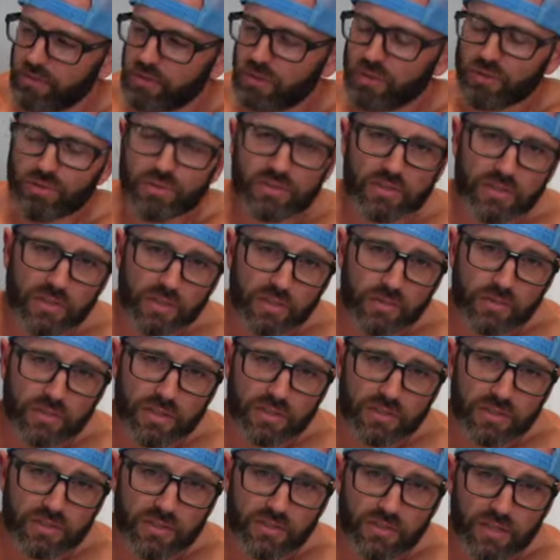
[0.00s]
2
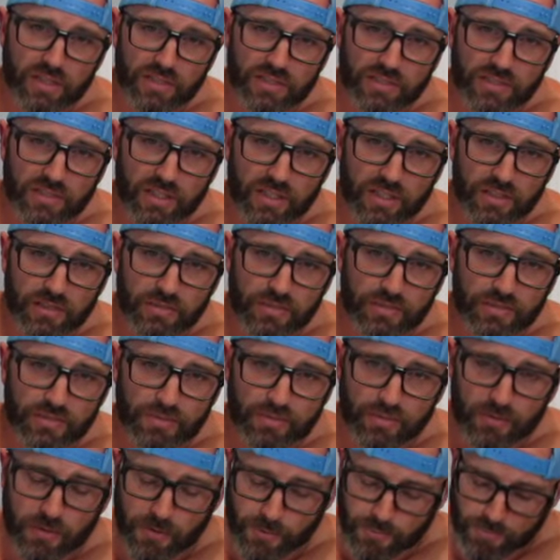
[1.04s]
servings of this stuff.
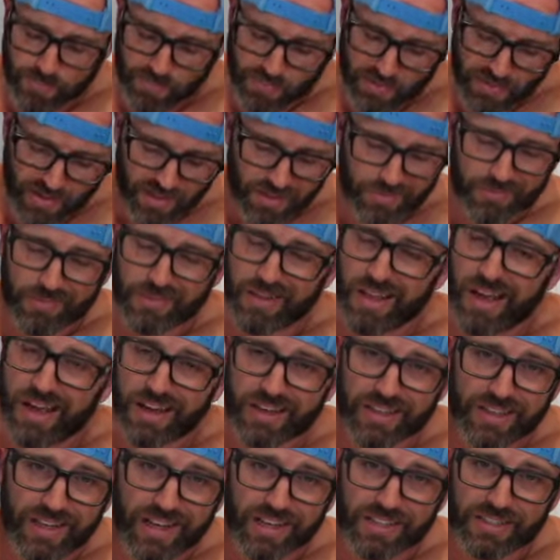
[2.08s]
I'm not
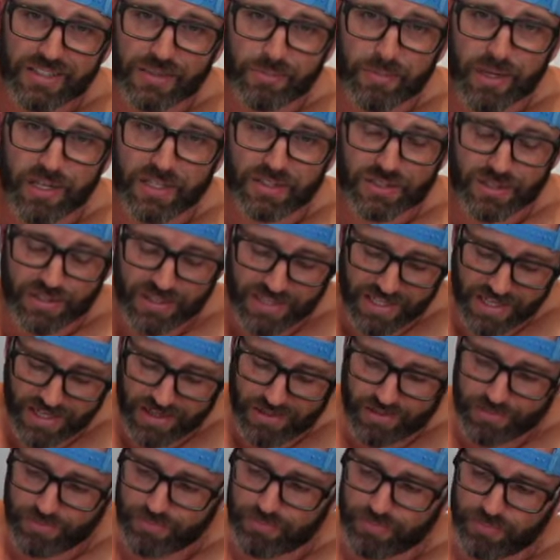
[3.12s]
gonna actually measure it
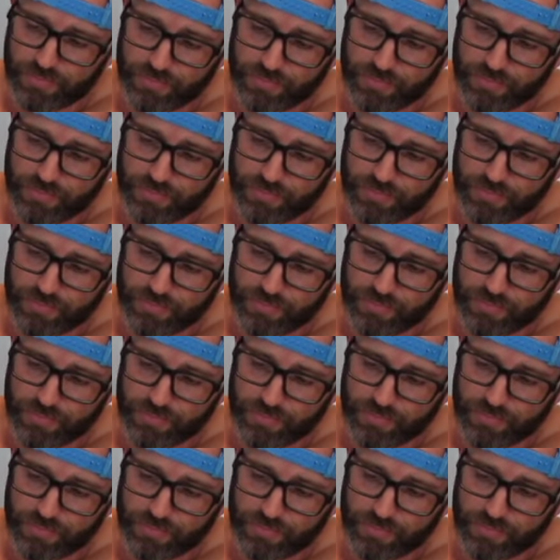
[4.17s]
out.